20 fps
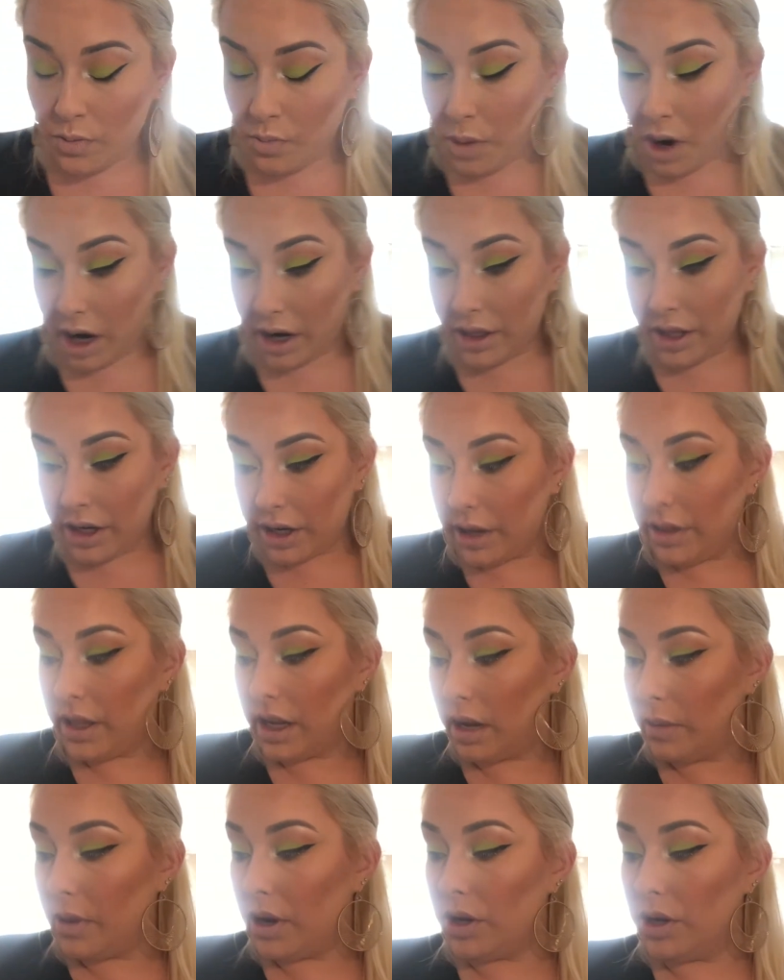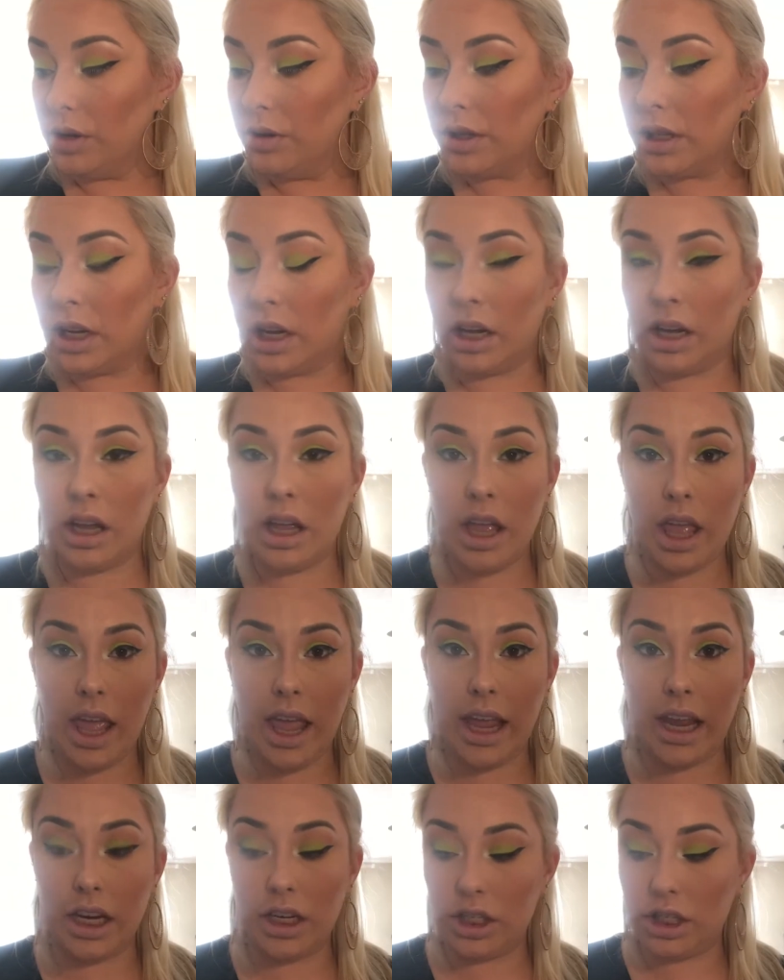Part of the good thing about using
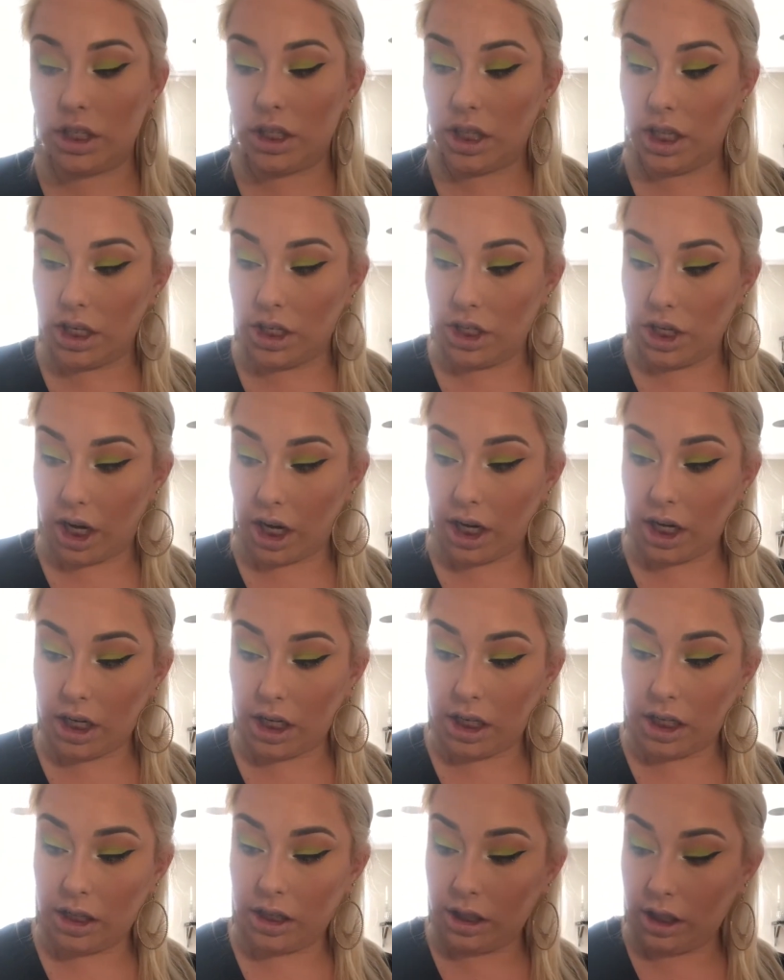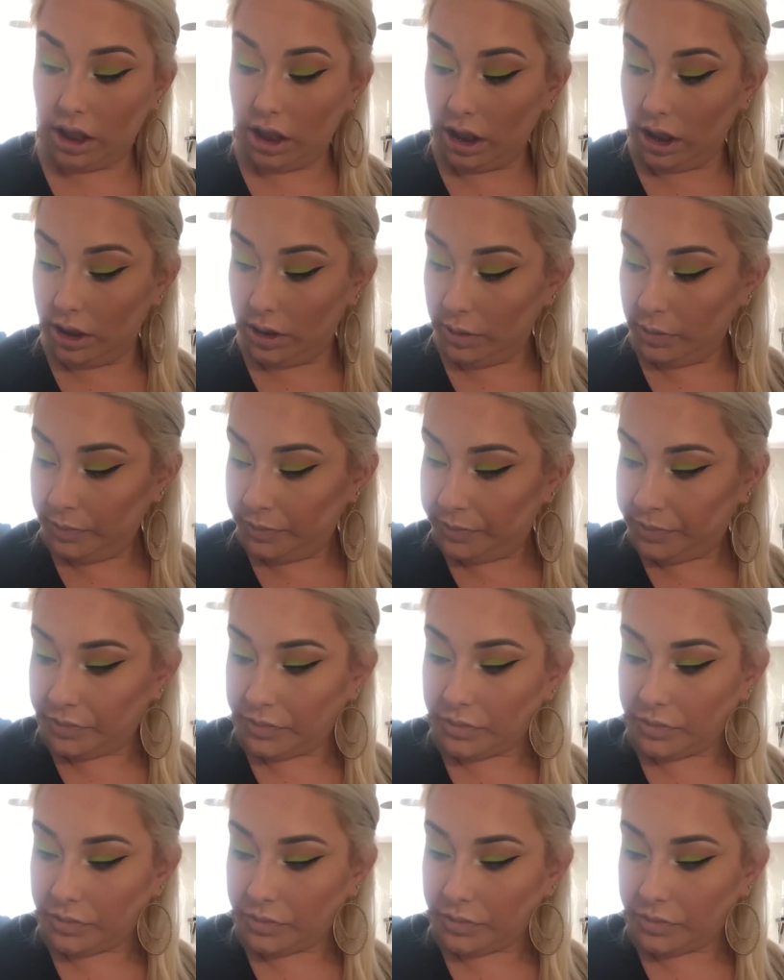the darker glue